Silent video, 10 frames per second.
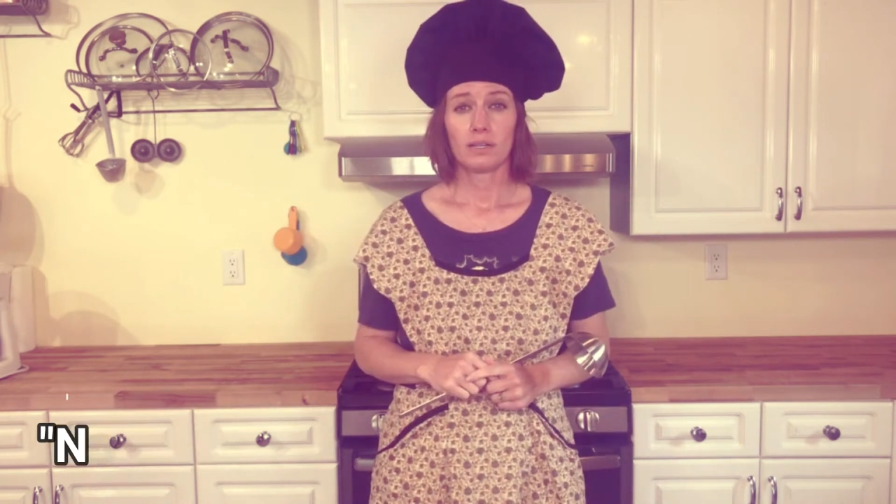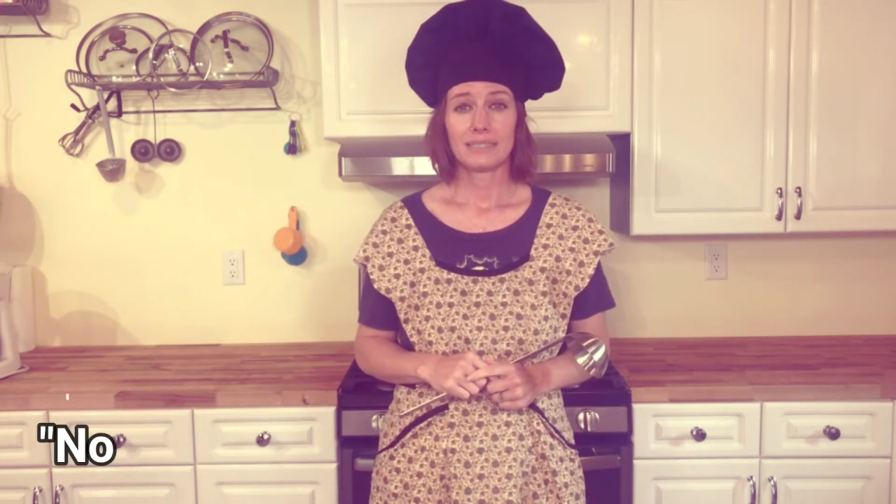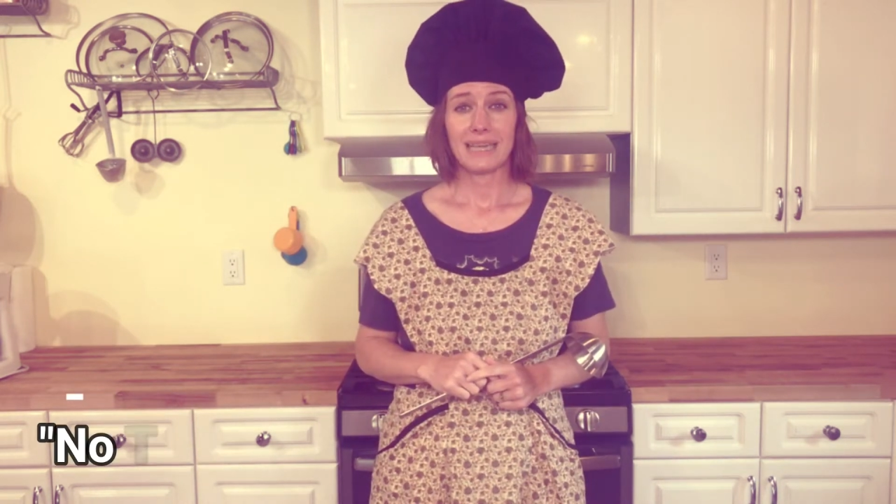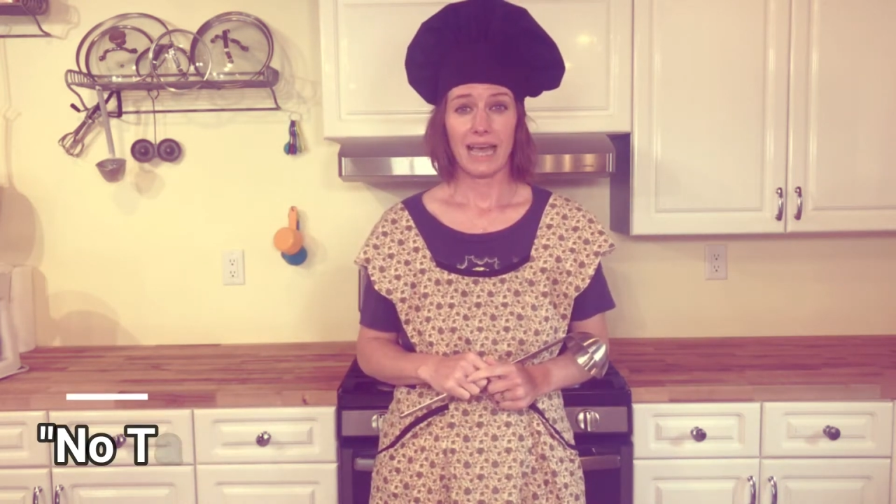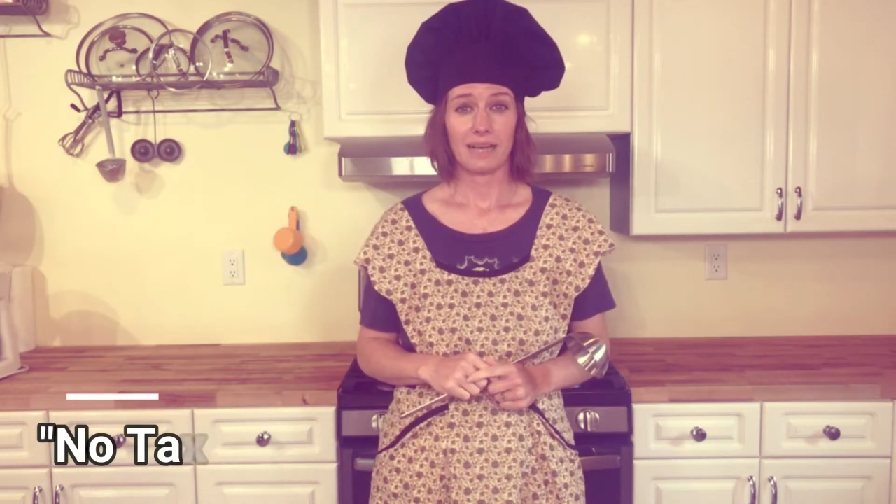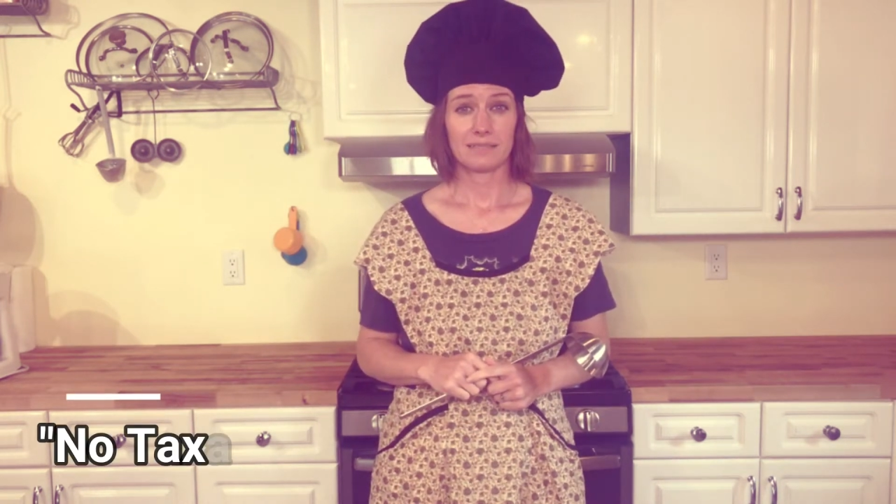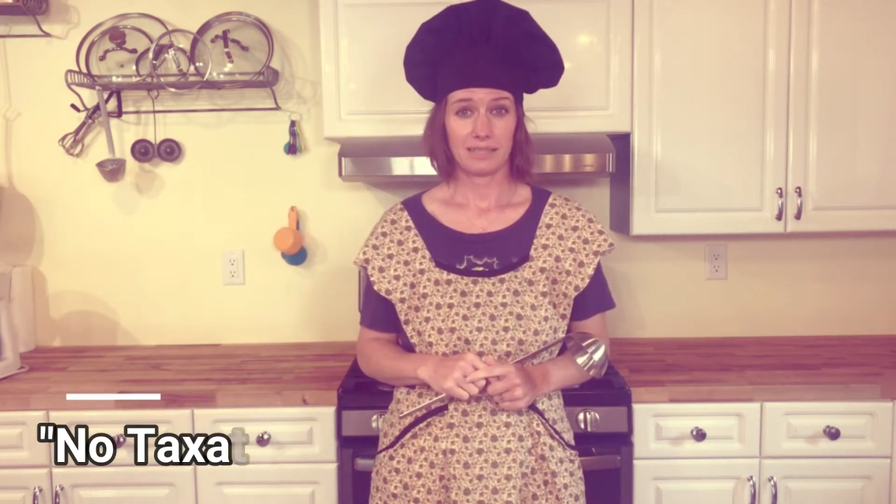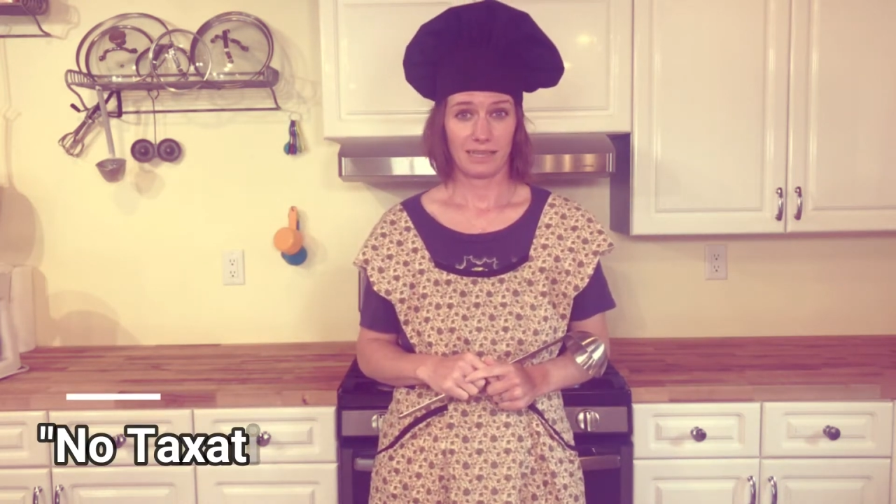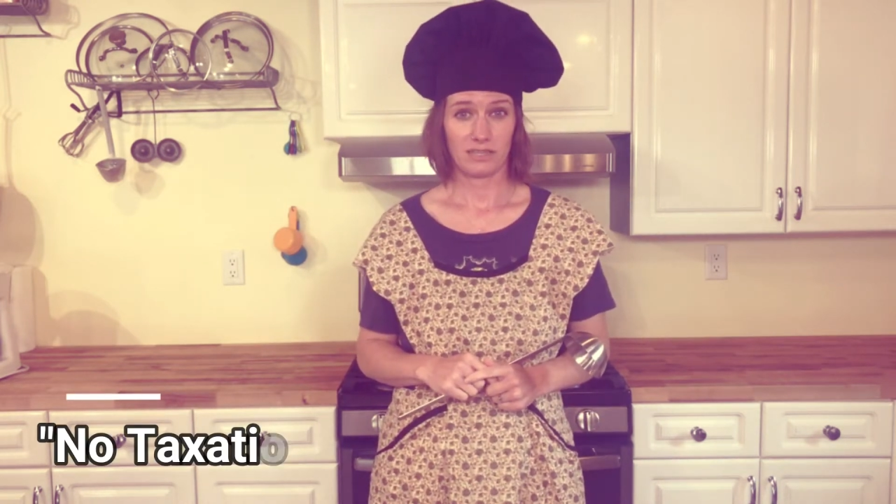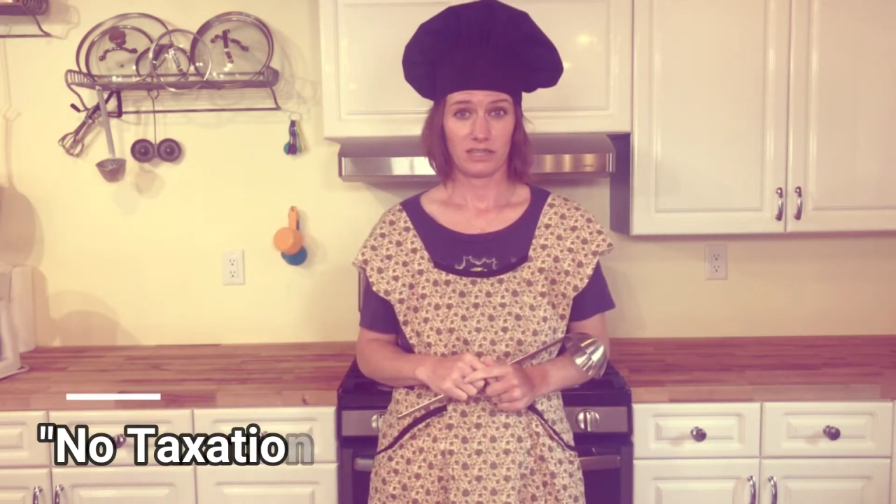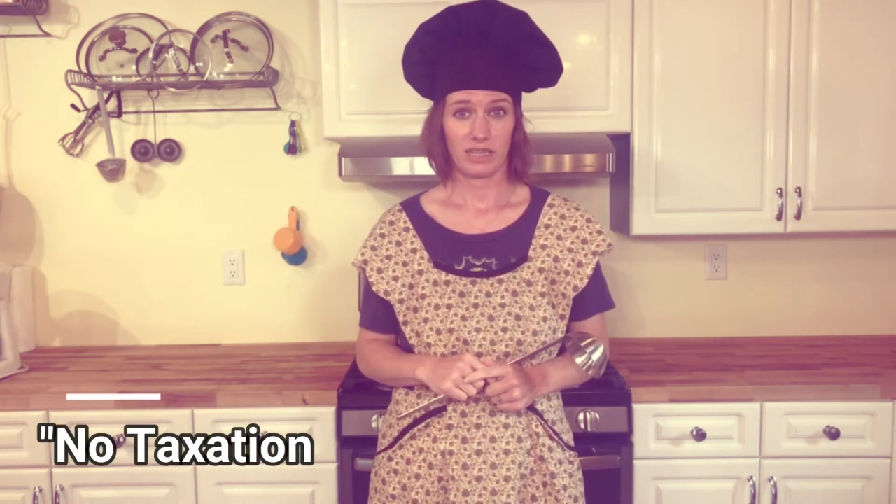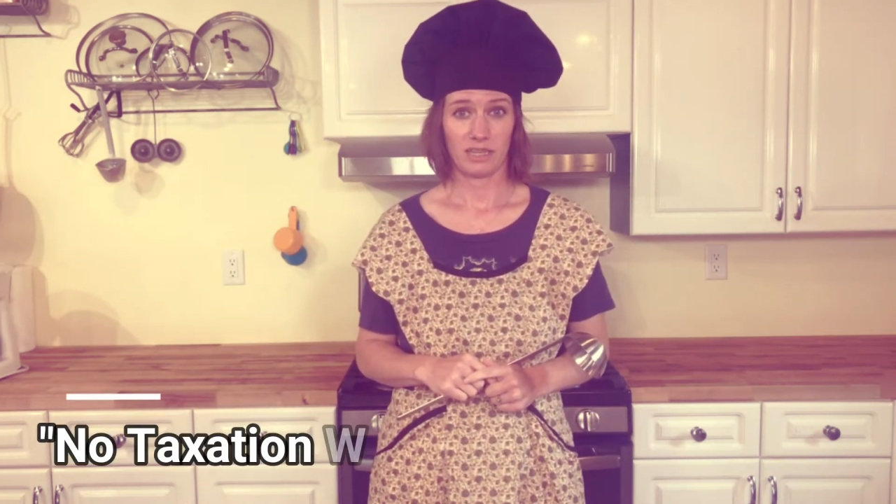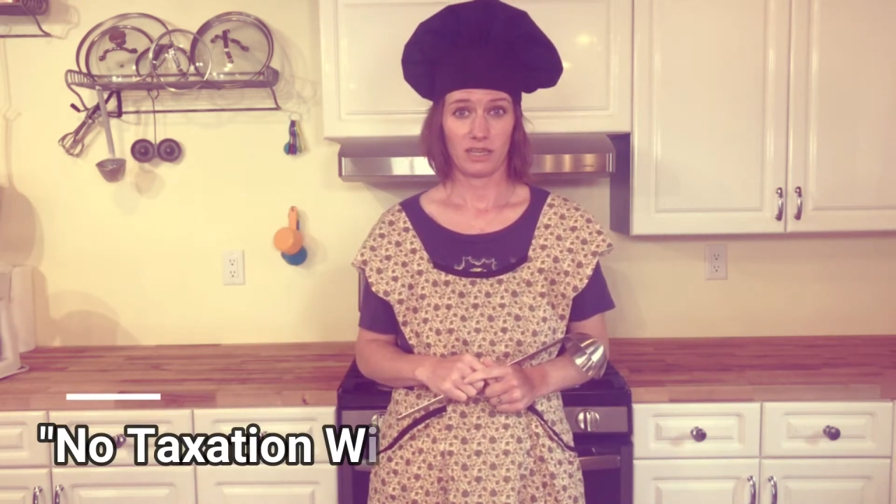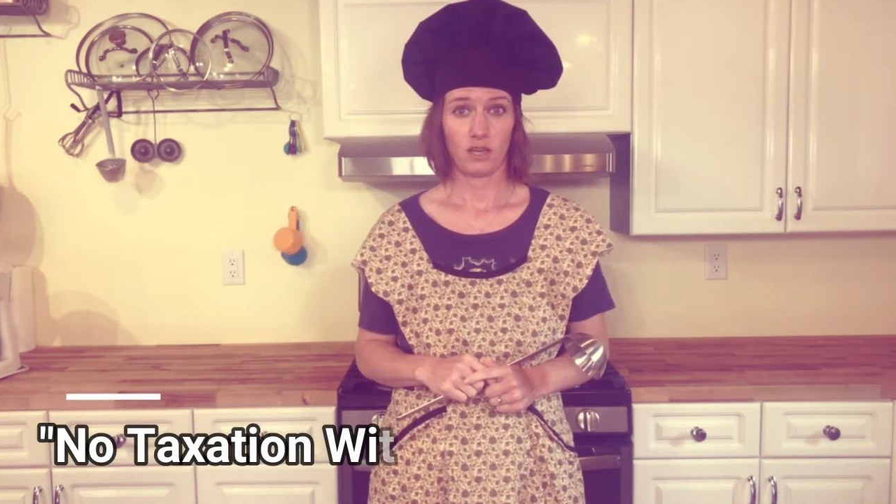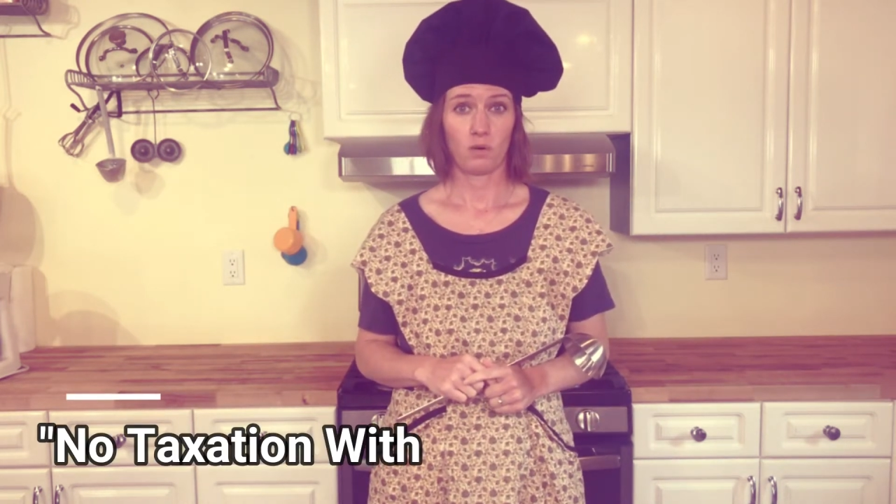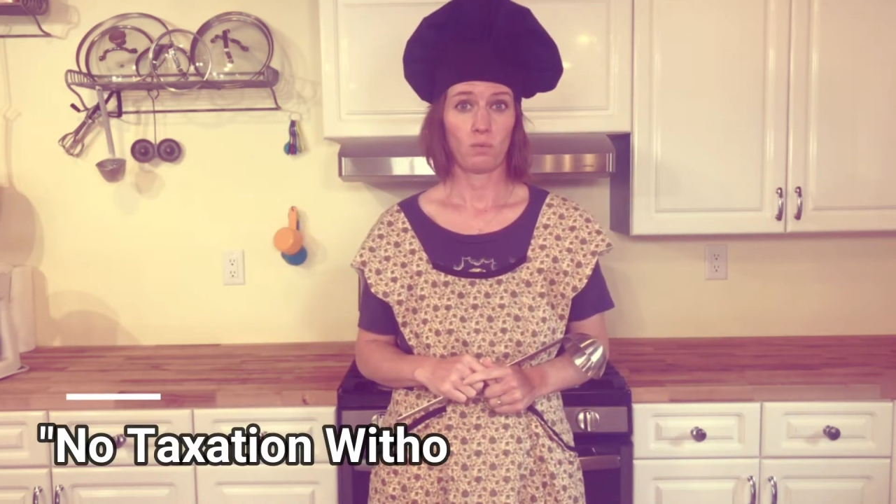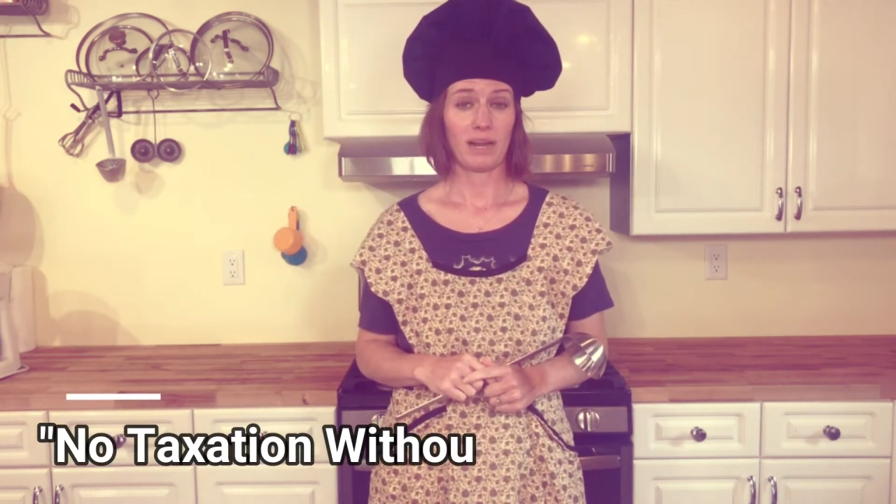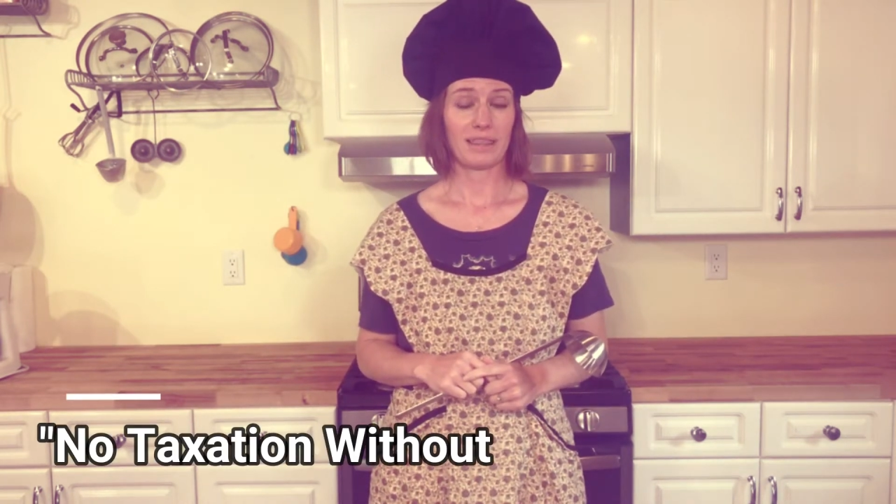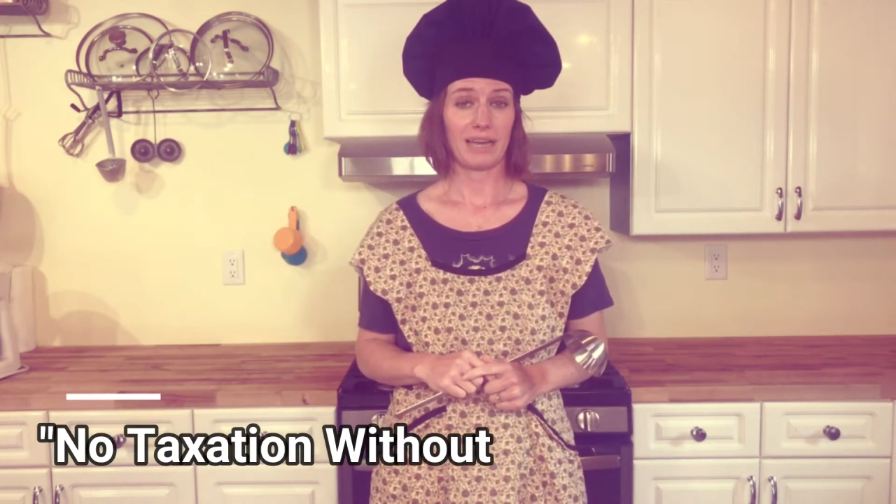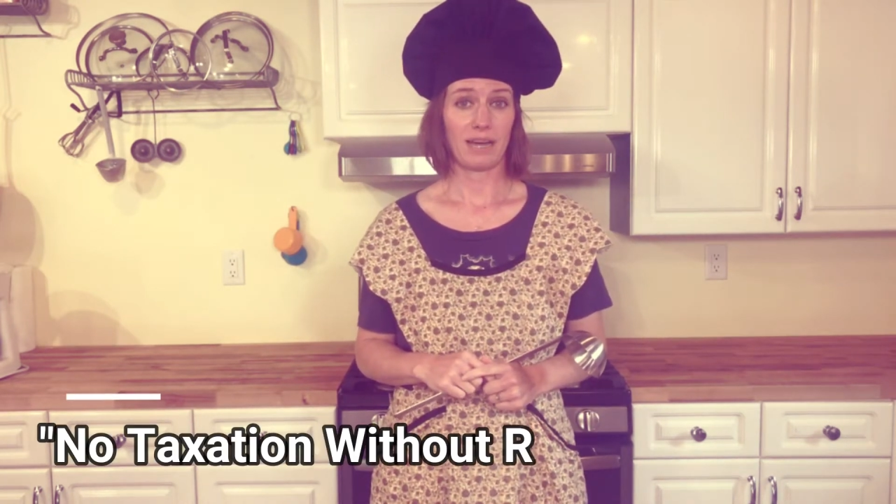taxation
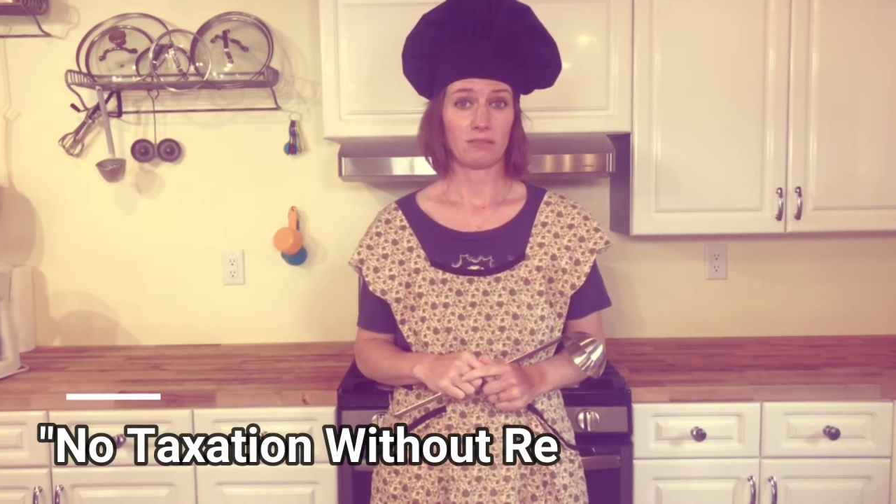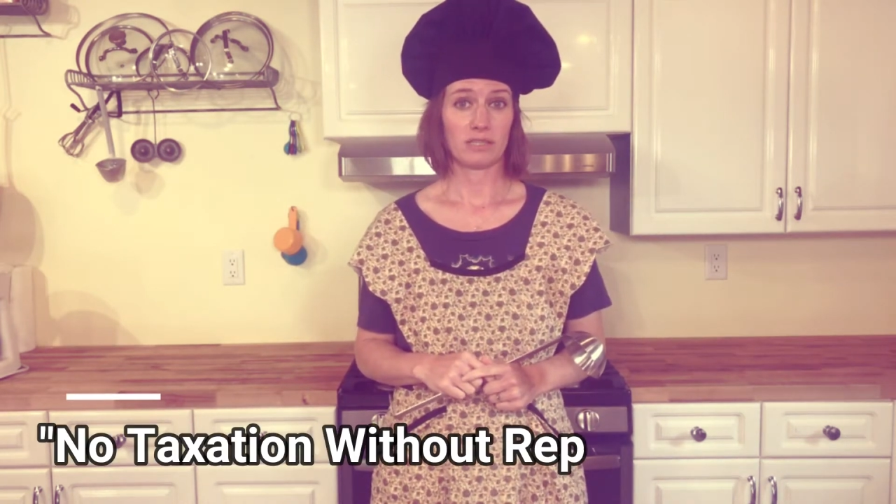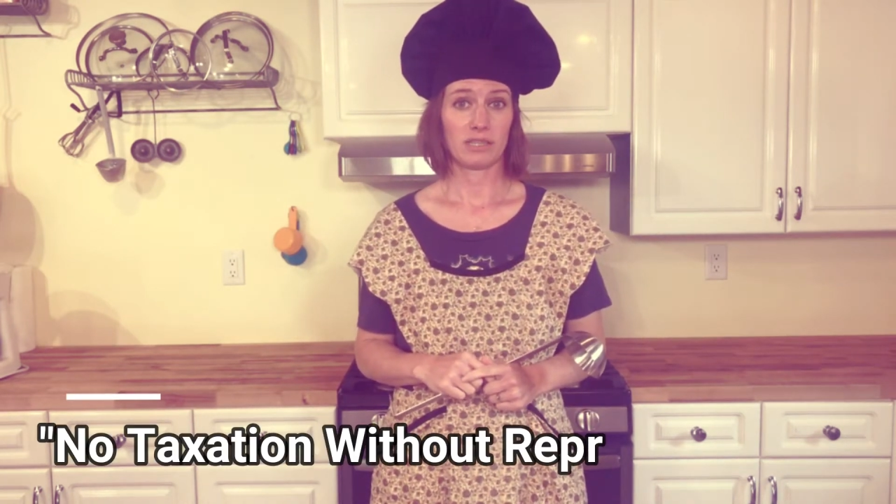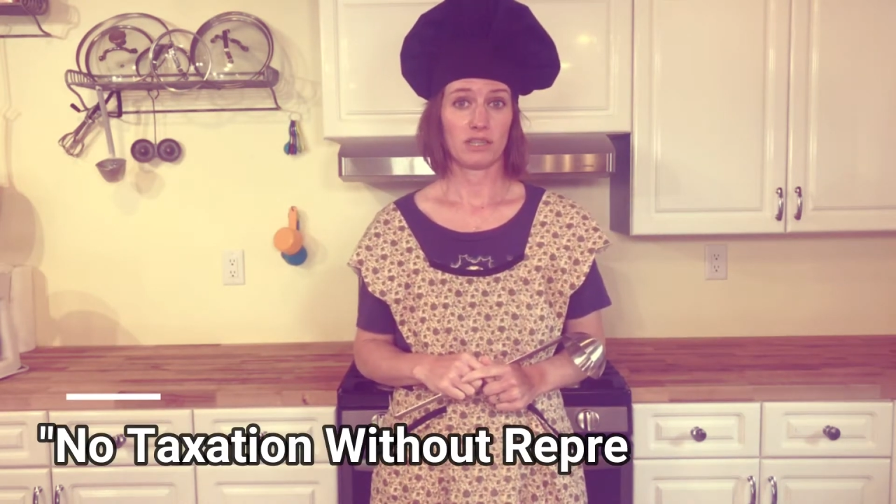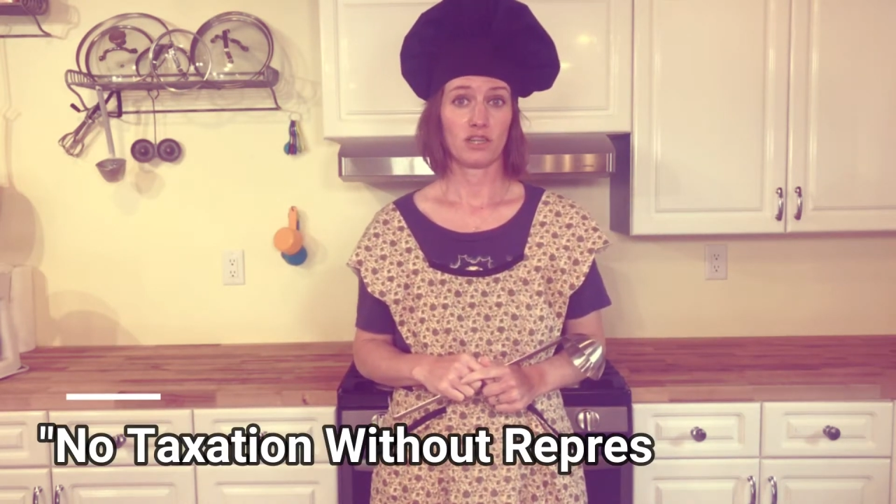without